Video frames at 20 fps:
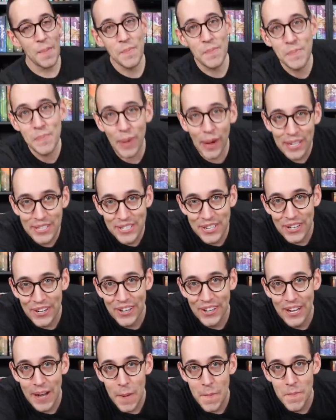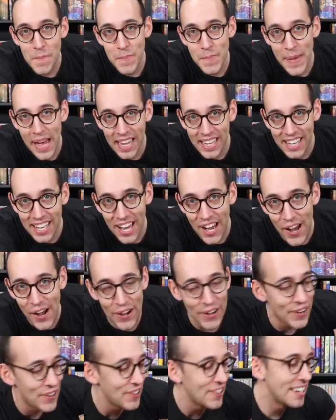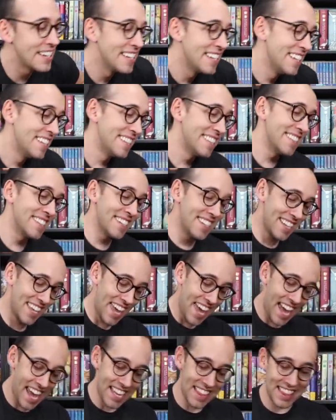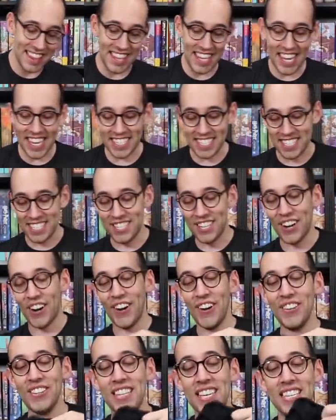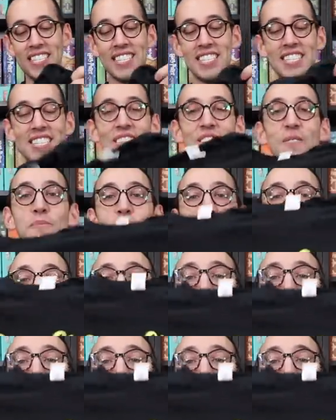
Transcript: Butter Mellow. Look at this, turn this stupid